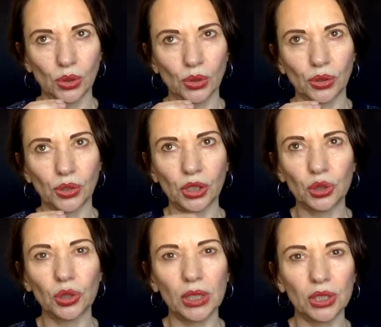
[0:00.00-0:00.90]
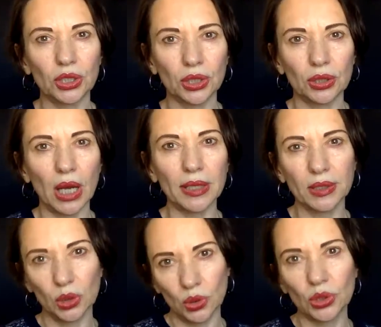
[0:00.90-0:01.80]
situation, either
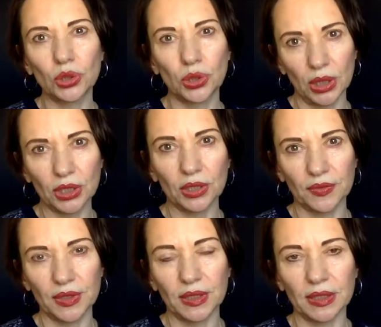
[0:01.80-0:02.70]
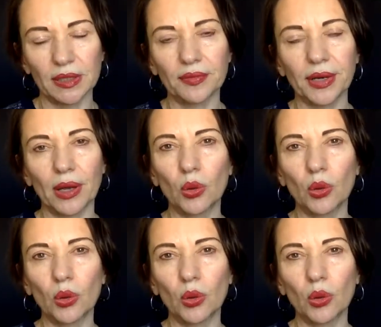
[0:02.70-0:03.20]
your situation, if this is self care,